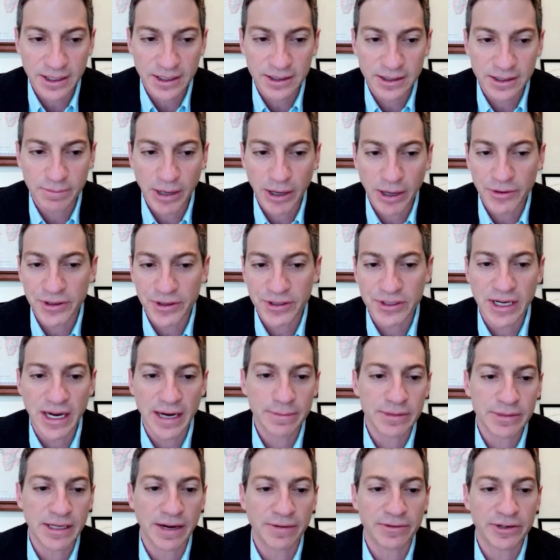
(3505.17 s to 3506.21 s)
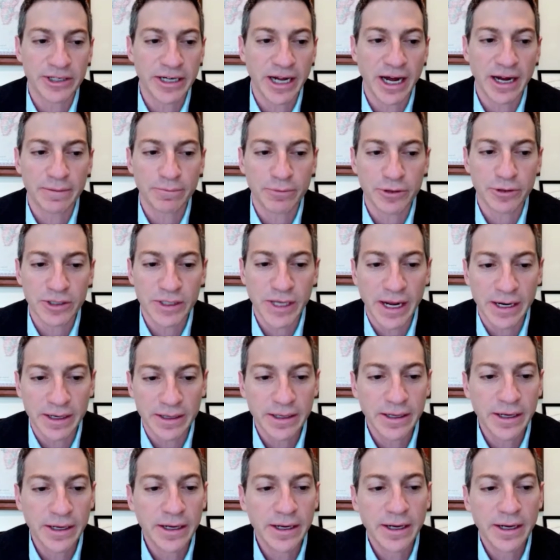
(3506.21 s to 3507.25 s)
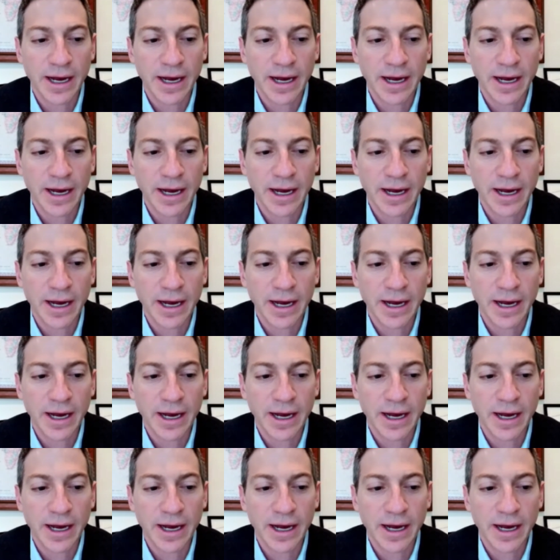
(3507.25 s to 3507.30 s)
it's about the same, 79%.